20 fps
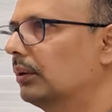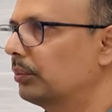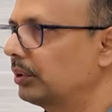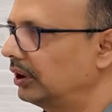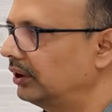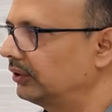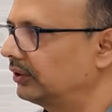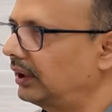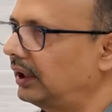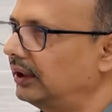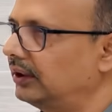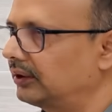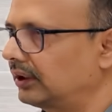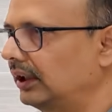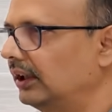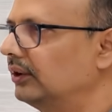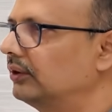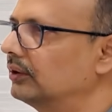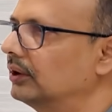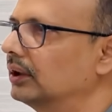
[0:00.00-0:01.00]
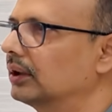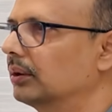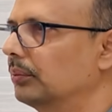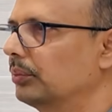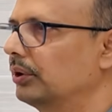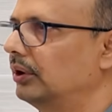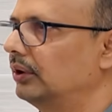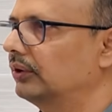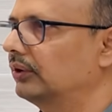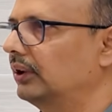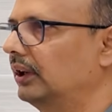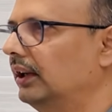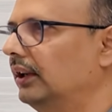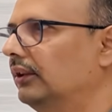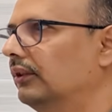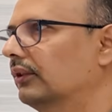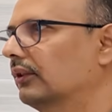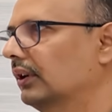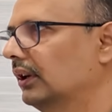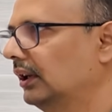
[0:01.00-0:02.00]
computer science, traditional computer
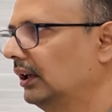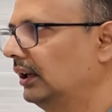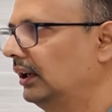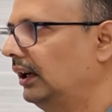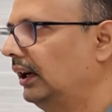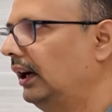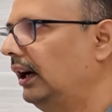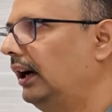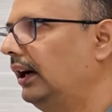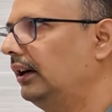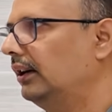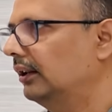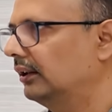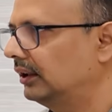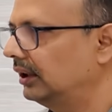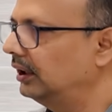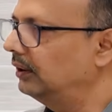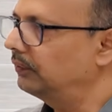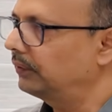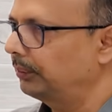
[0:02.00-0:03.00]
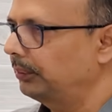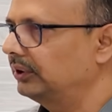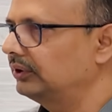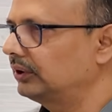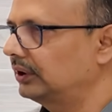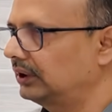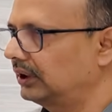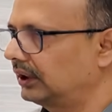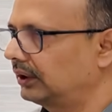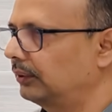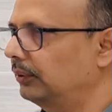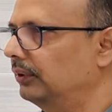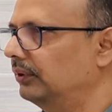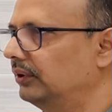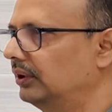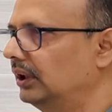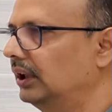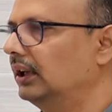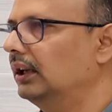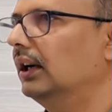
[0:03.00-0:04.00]
science, and the information technology